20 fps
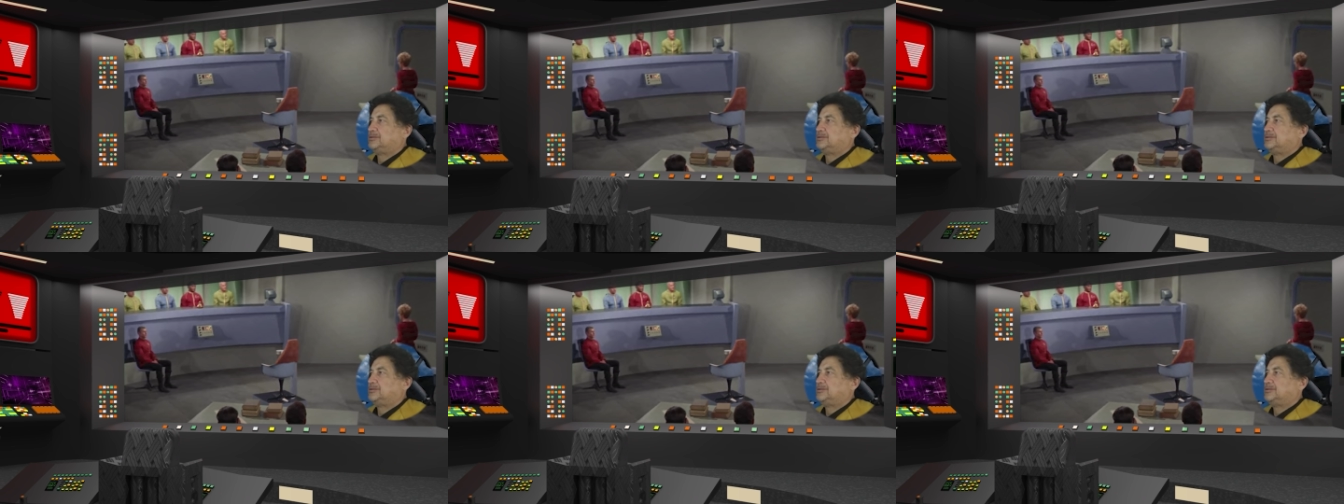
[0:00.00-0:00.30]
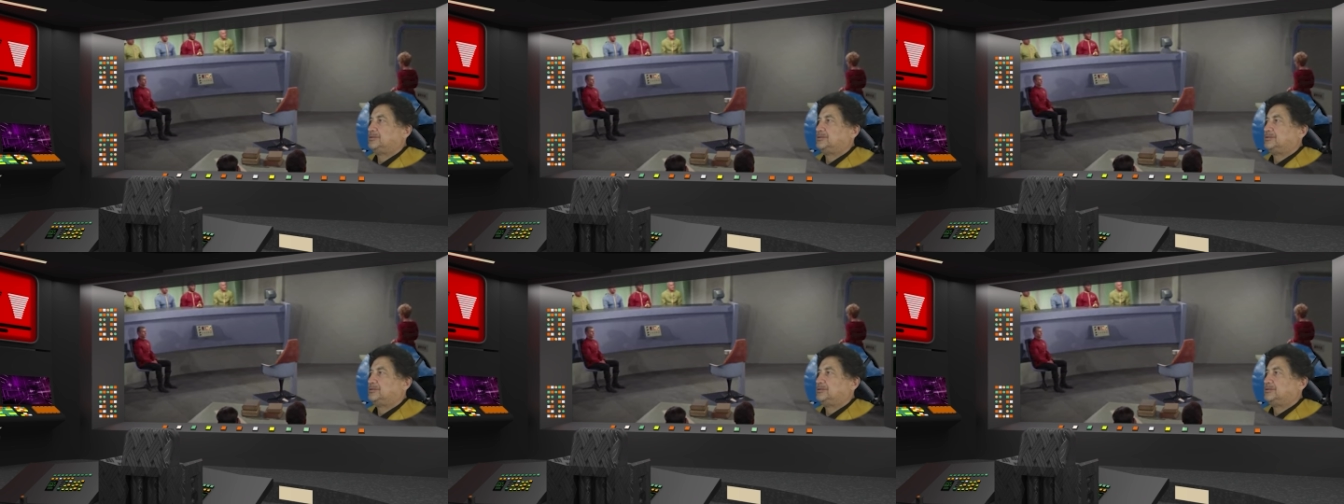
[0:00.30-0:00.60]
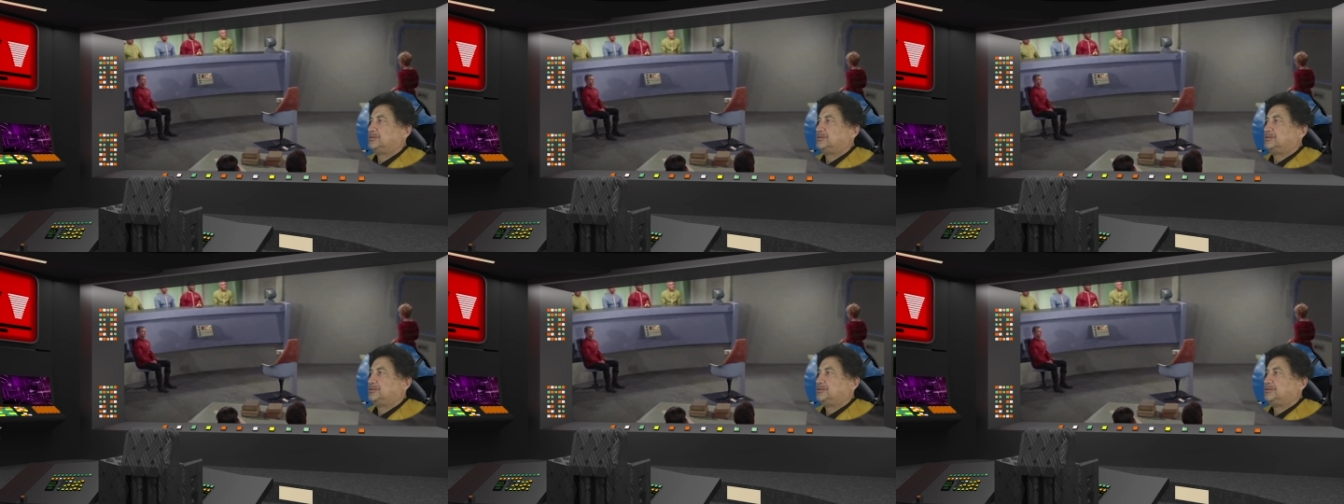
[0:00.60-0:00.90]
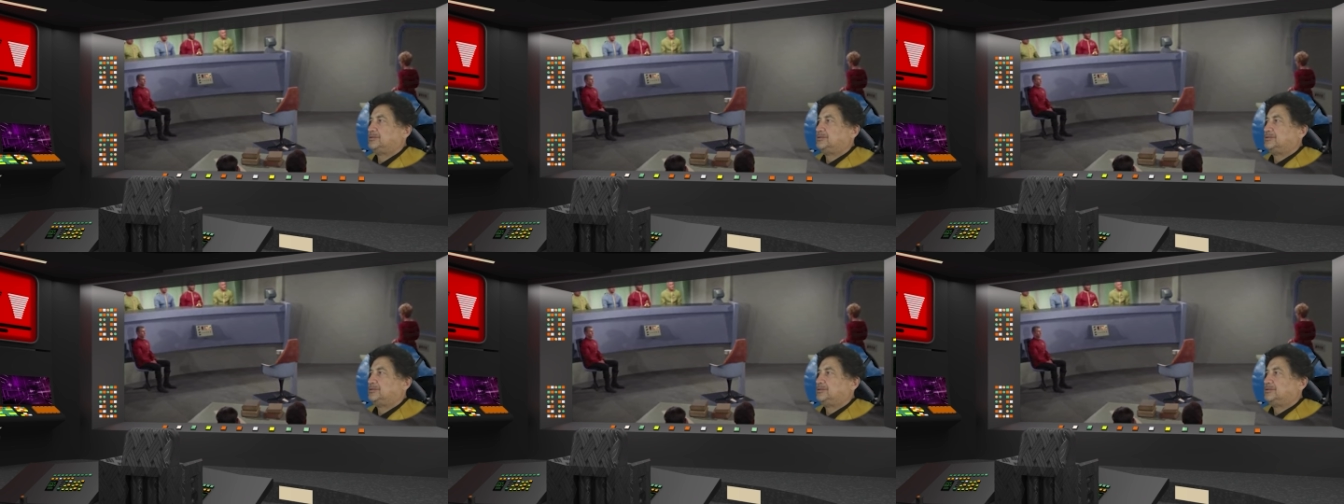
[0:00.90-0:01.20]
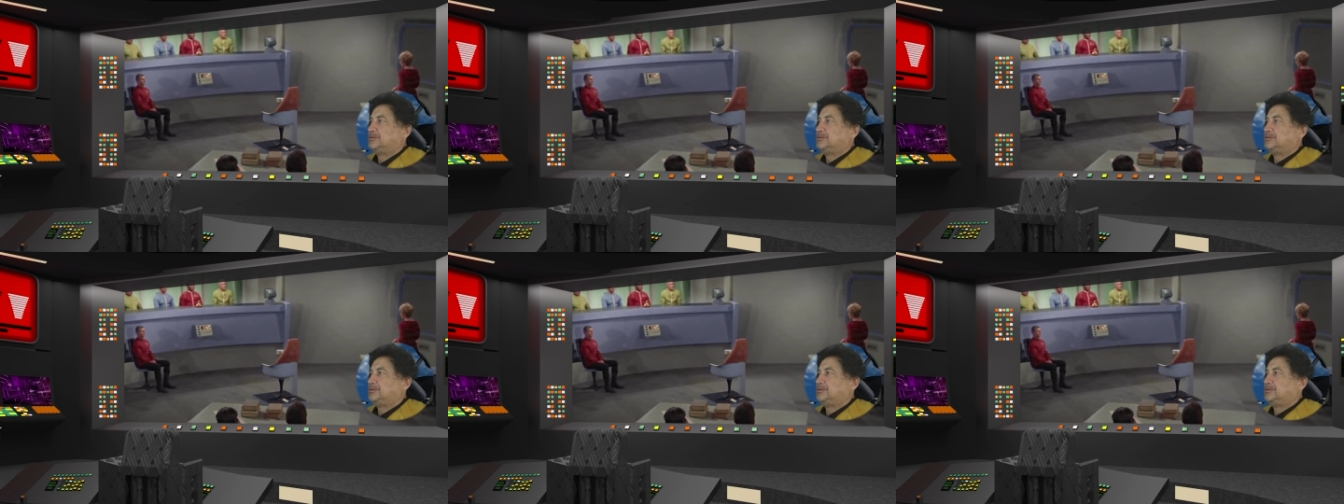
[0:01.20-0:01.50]
Yeah,
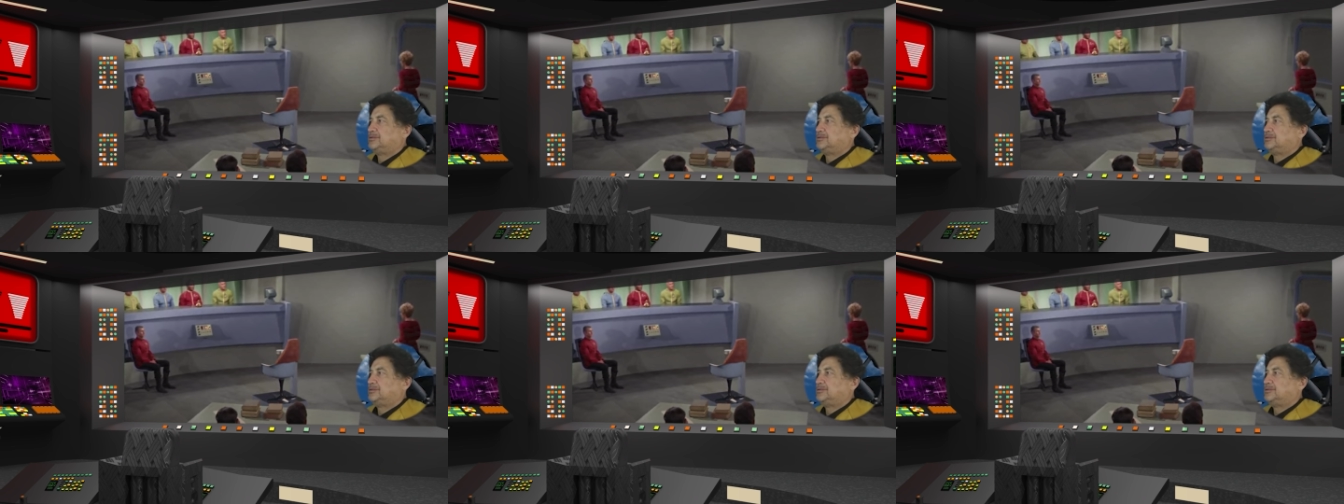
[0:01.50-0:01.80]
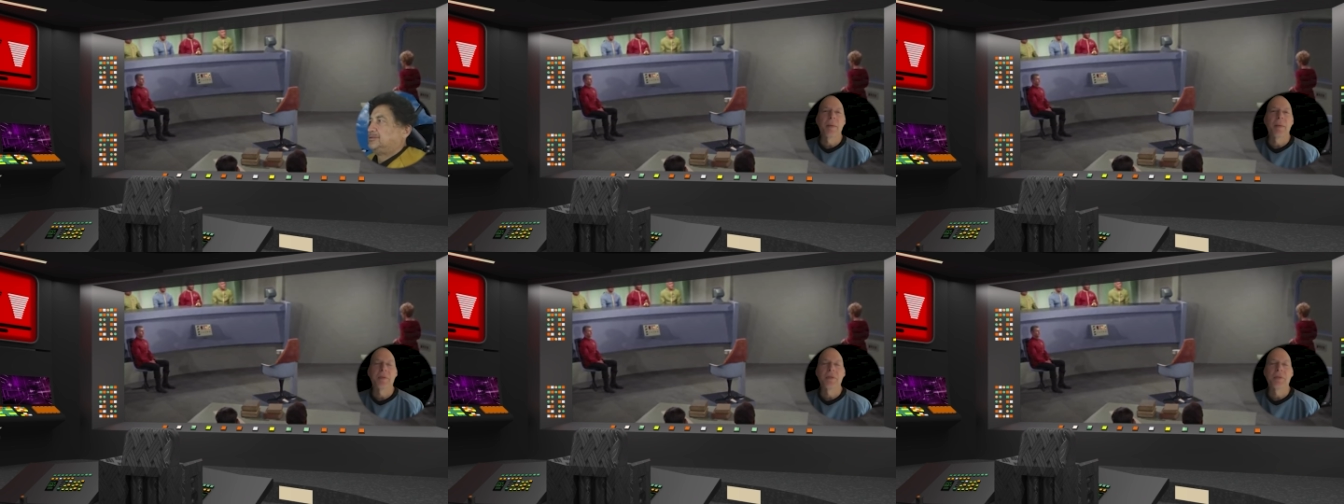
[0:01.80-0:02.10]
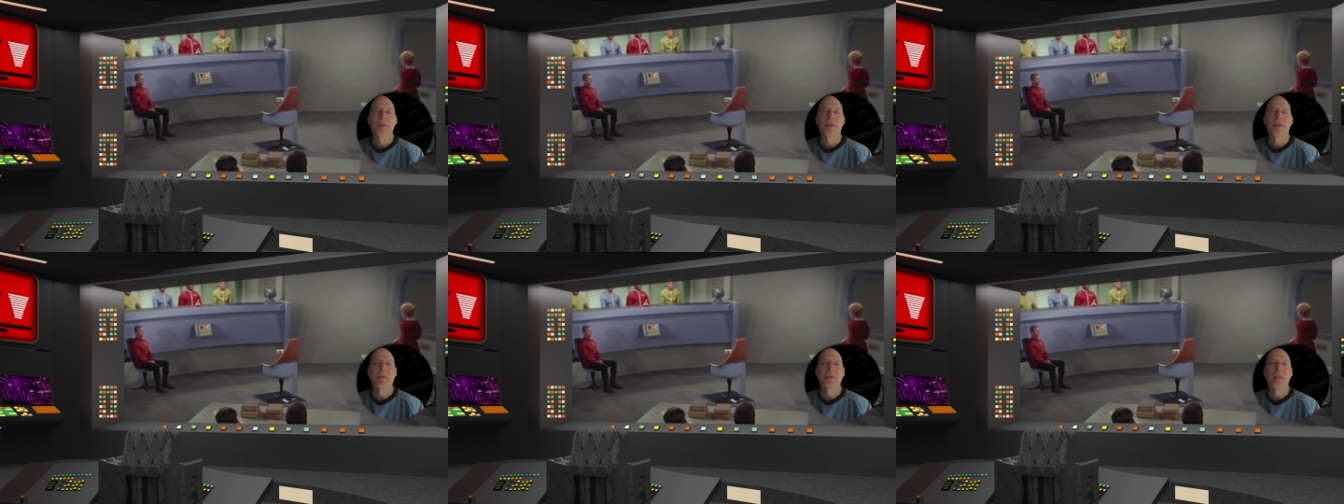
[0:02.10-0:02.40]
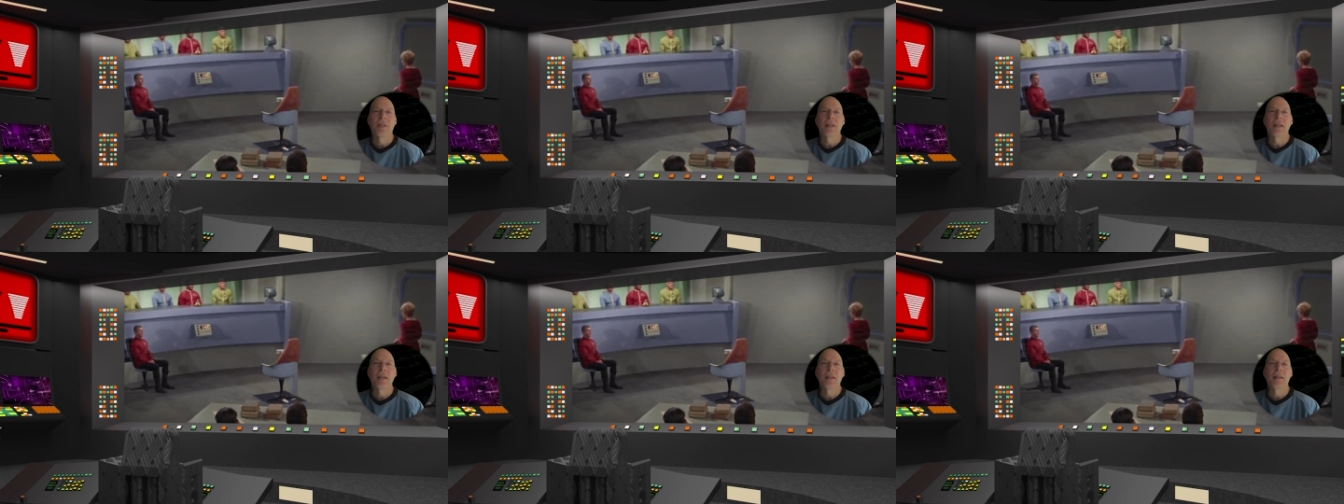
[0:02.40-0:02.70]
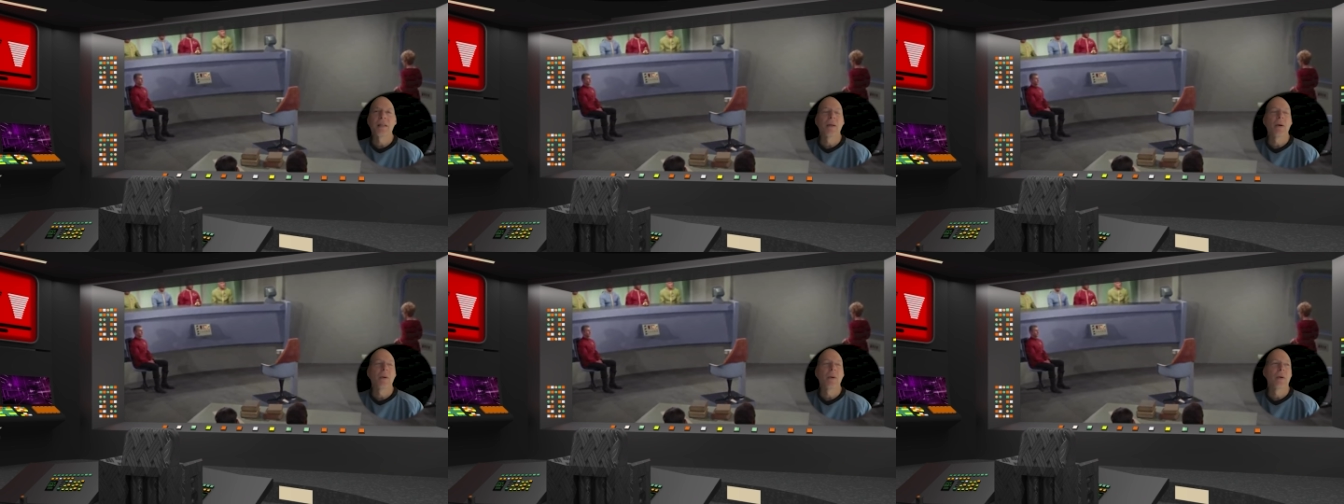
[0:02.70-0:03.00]
the planet episodes, they
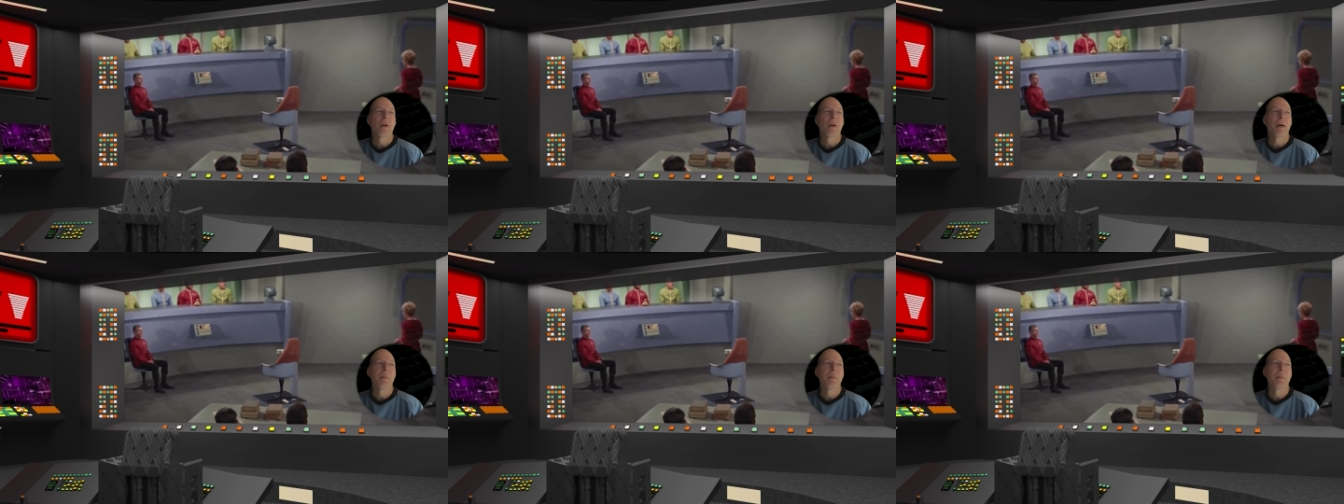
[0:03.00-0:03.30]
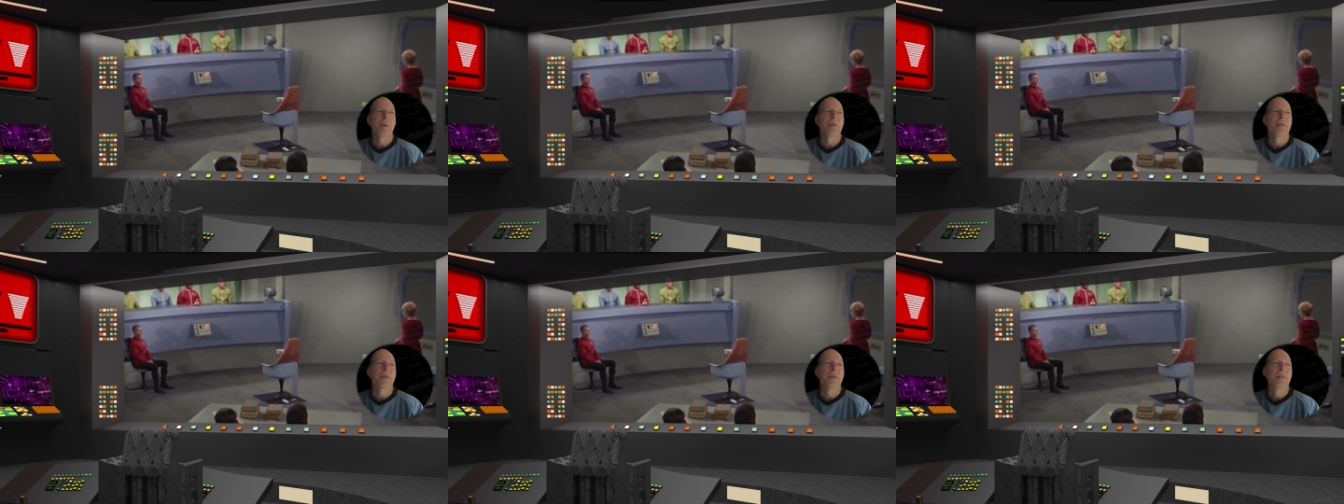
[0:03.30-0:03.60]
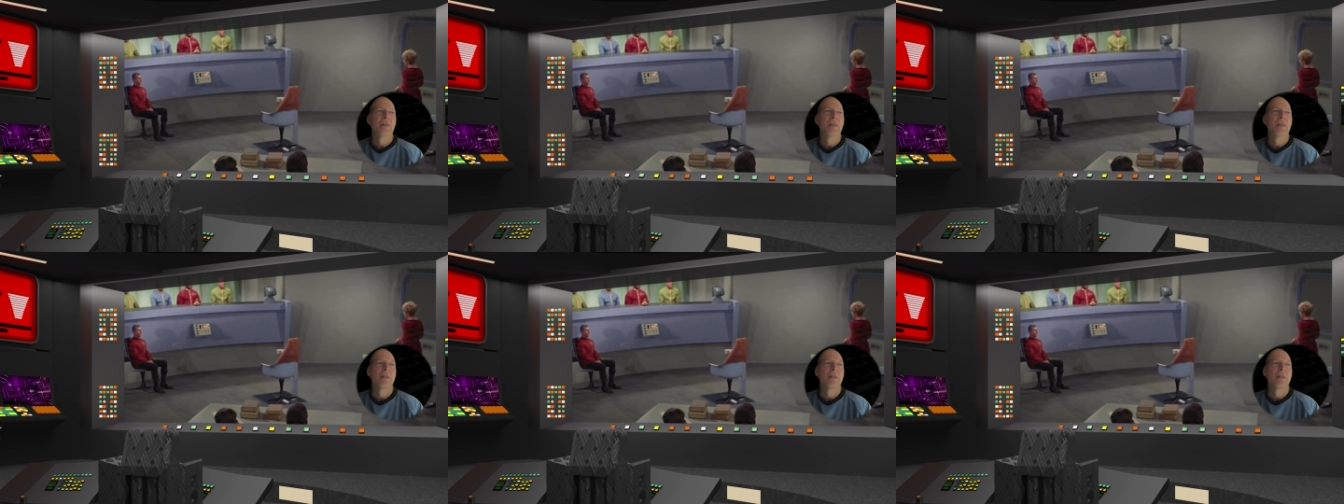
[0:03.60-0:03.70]
get lower numbers.